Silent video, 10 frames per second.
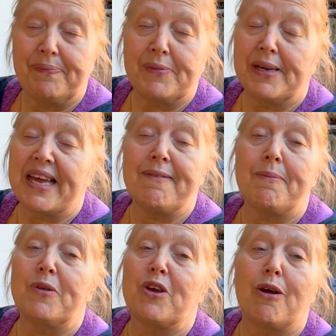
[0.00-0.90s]
Gave up
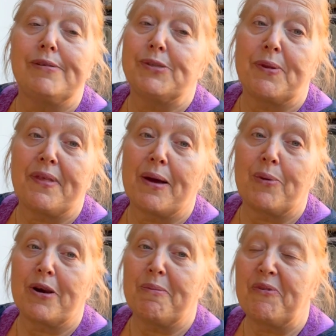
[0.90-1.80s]
the ghost with that
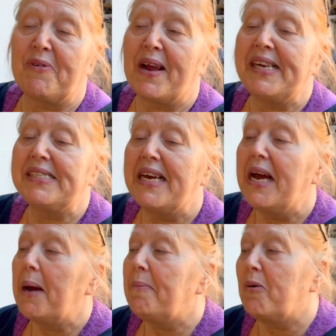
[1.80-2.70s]
one, I'm afraid.
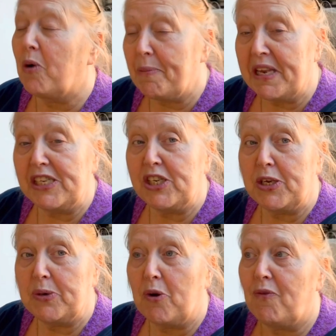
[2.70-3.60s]
But what I'm going to
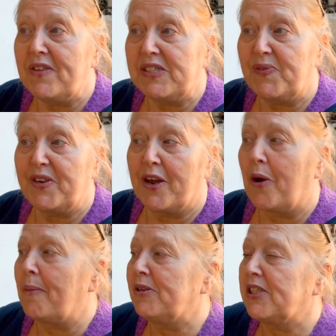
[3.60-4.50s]
do on this video,
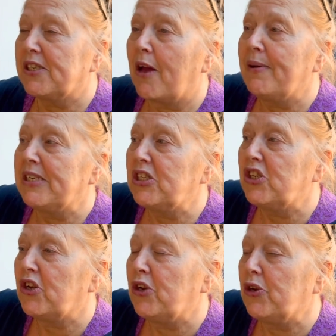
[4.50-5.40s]
I'm just going
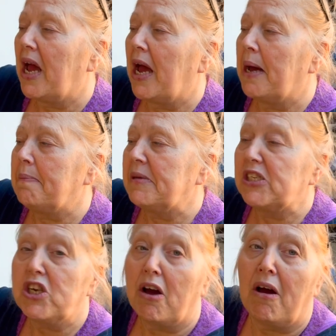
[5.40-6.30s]
to
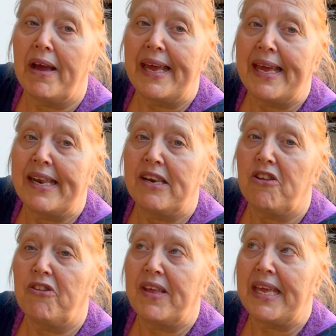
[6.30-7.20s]
tie in
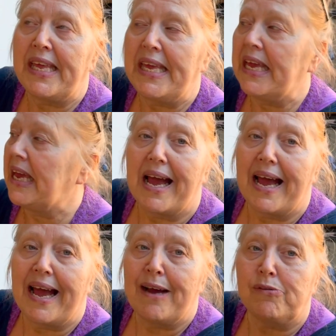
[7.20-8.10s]
the
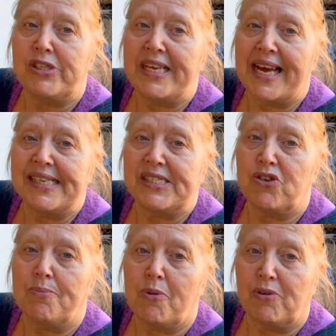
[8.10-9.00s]
Aldi, Asda,
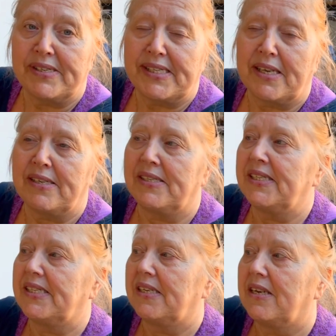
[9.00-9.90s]

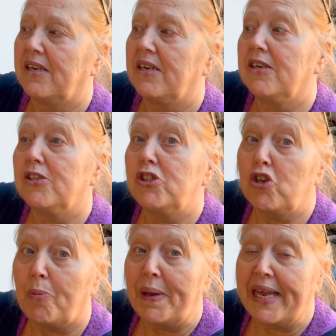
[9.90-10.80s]
Morrisons
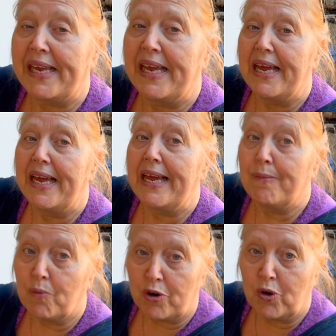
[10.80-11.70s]
shopping in
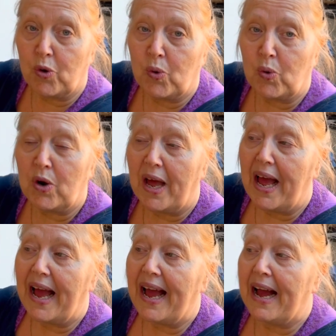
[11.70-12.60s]
one haul,
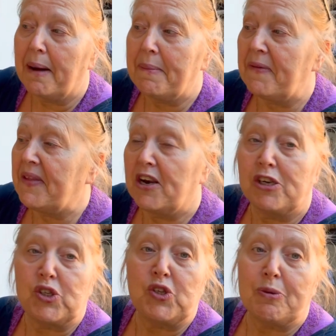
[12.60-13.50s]
and then I'll
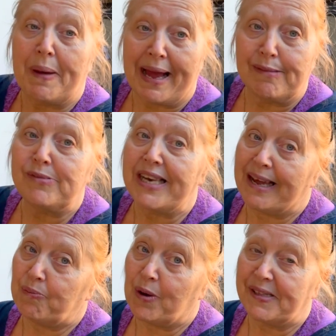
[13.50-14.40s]
do the
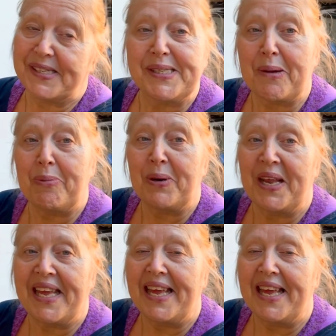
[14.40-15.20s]
Poundland one separately.